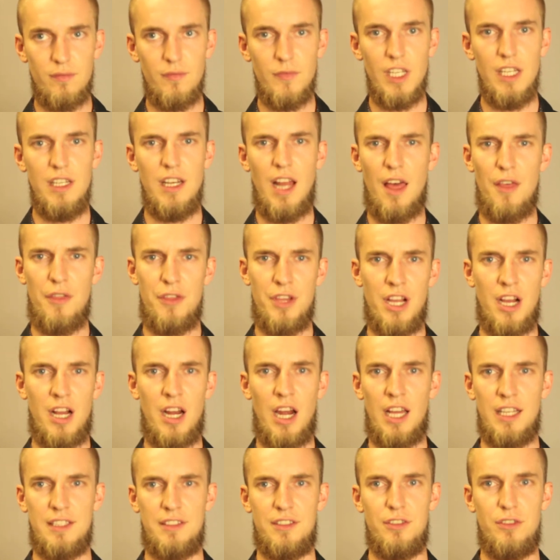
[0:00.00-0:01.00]
Another thing I
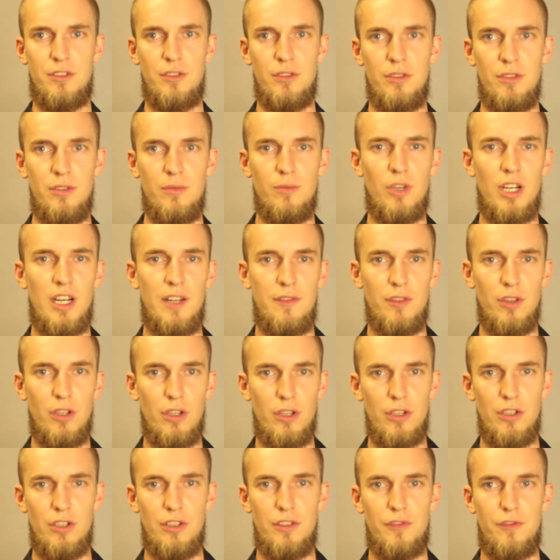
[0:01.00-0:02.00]
like to do, and what I've
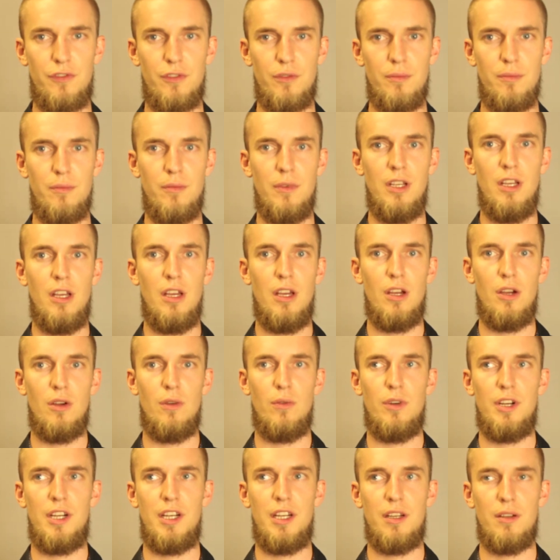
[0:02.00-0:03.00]
learned from
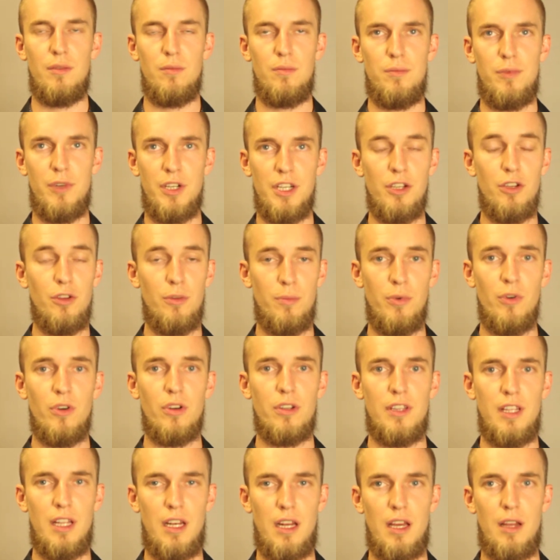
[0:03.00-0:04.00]
reading a pretty good
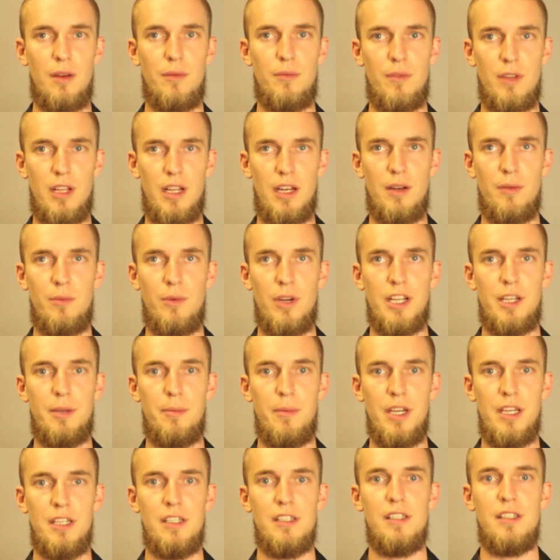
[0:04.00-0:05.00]
book that I'd
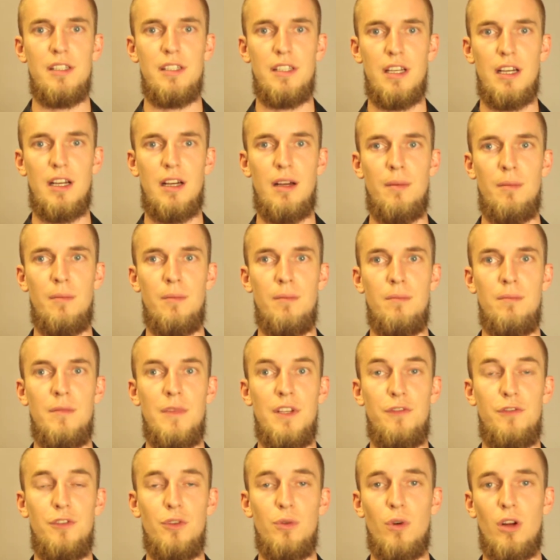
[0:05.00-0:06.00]
recommend
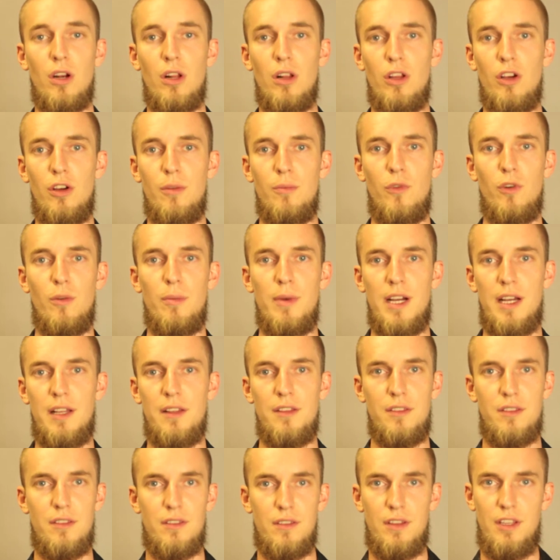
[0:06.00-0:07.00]
if you want to learn more
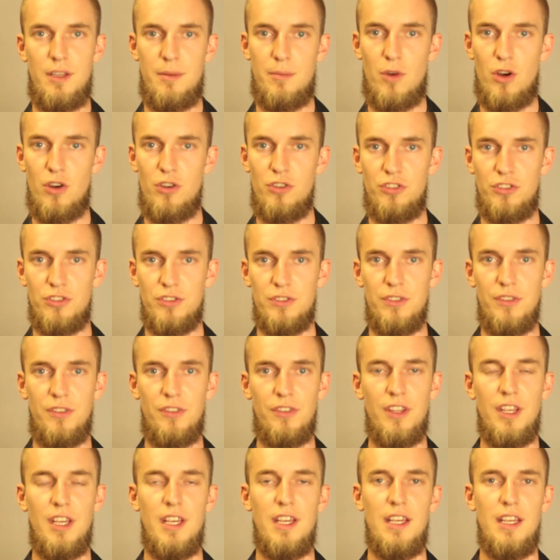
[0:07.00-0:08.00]
about the
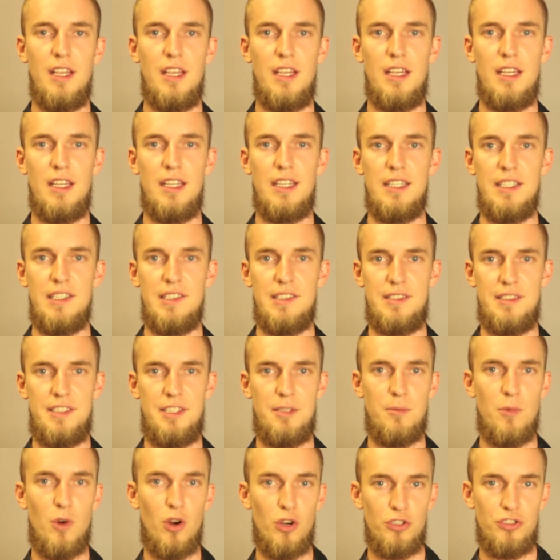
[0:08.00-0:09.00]
emotions, is The
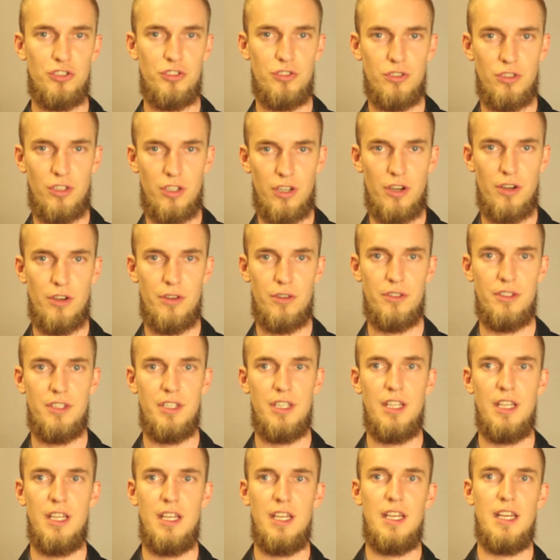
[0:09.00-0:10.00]
Emotion Code.
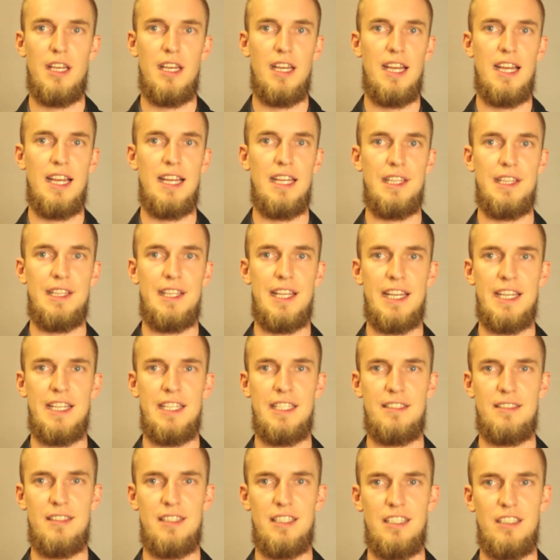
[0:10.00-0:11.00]
And
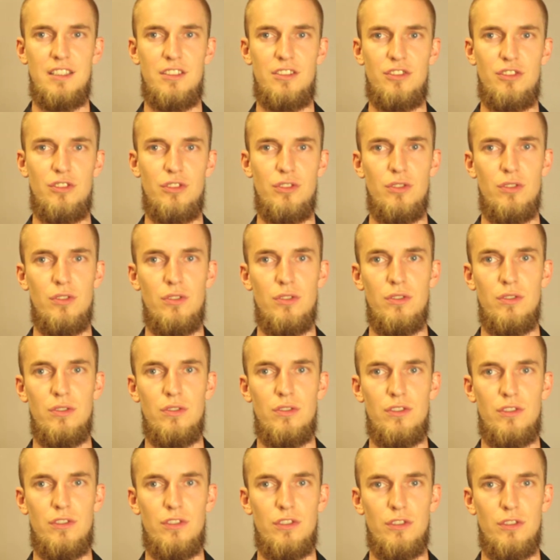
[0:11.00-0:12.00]
they teach you
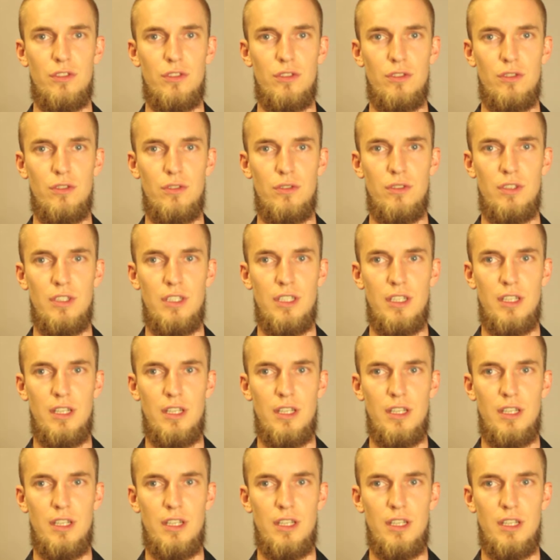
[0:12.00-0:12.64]
to